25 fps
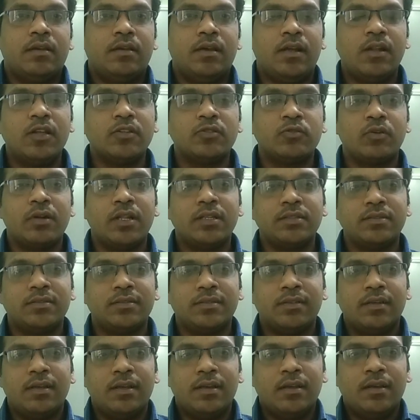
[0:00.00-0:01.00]
Hello
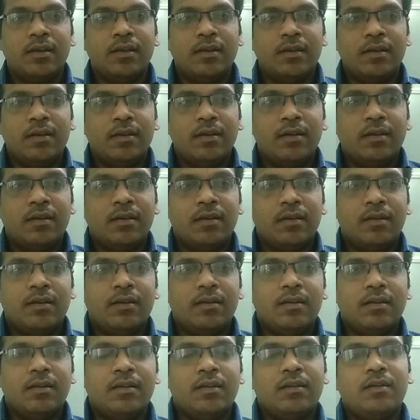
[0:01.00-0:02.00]
students,
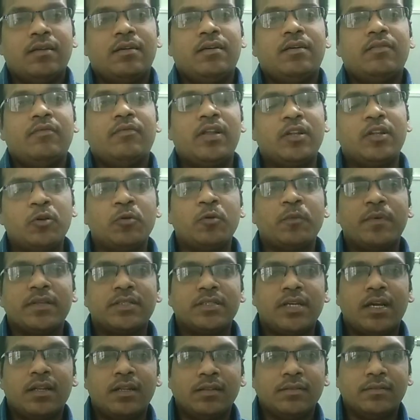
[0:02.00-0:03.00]
welcome to my
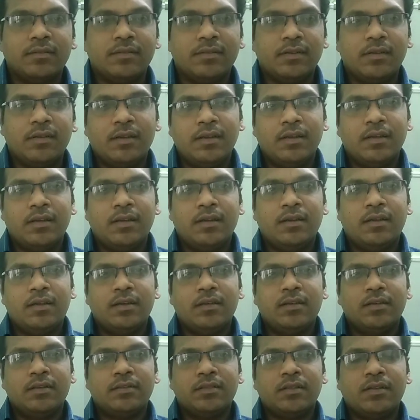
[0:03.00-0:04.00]
channel.
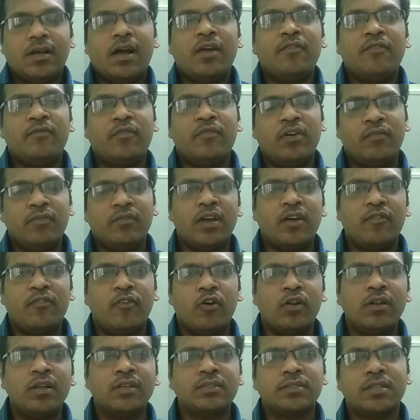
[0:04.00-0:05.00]
So we are
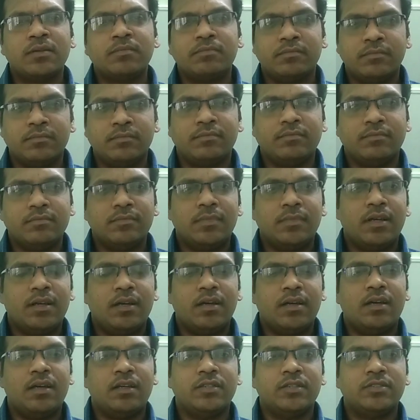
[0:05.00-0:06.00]
following some
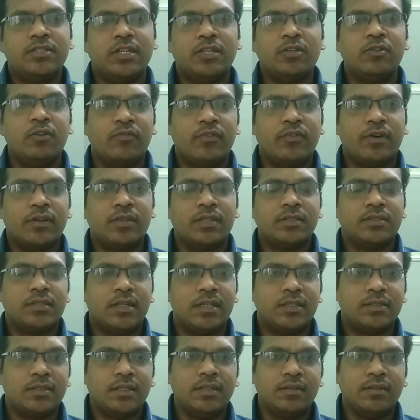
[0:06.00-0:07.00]
schedule for this
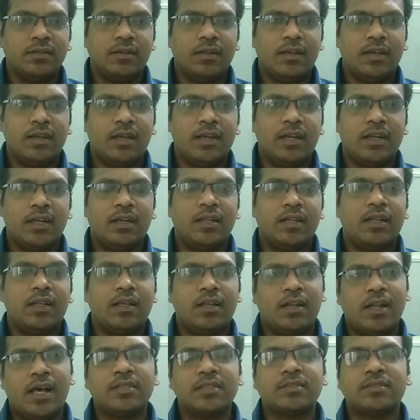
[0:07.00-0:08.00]
lesson, and
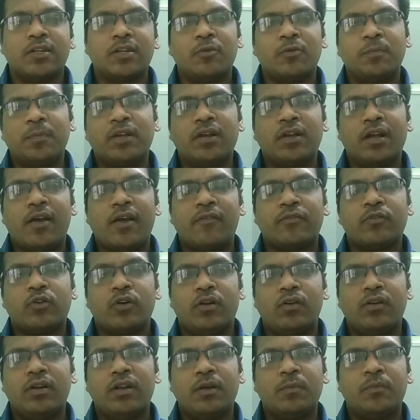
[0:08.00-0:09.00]
last topic I have
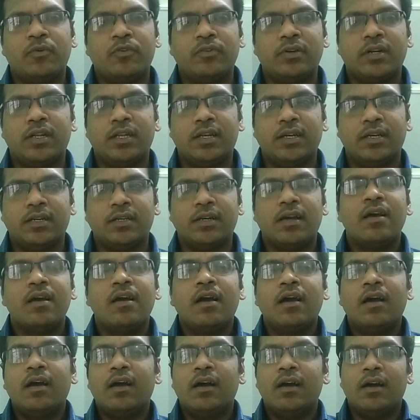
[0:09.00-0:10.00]
told about
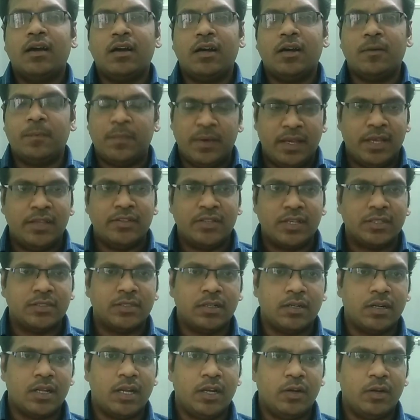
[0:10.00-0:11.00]
PN
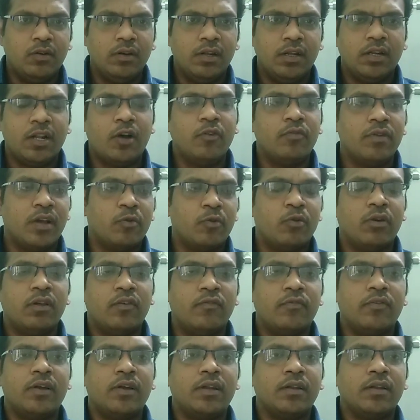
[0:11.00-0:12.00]
junction diode, and now we are going
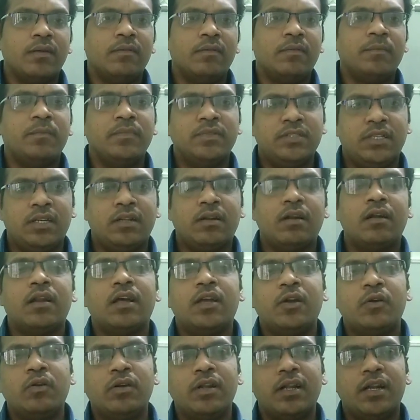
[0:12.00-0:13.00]
for Zener
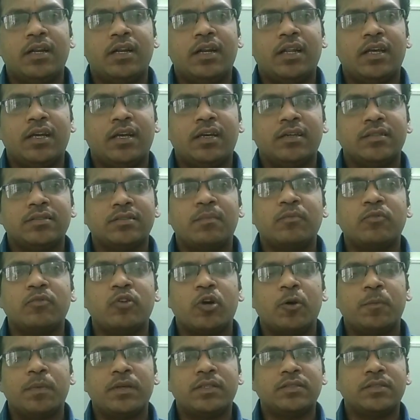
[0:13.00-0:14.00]
diode and some
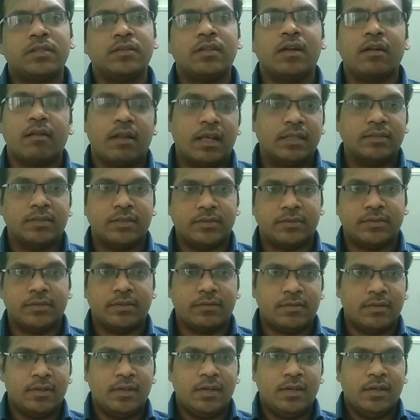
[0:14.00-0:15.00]
topics in the
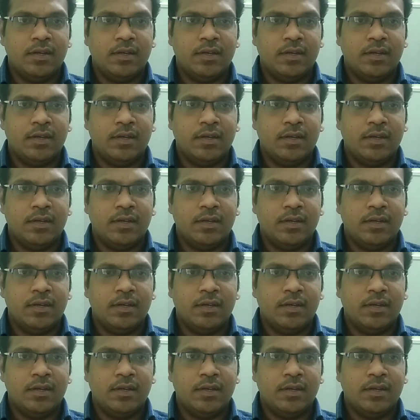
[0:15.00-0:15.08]
transistor.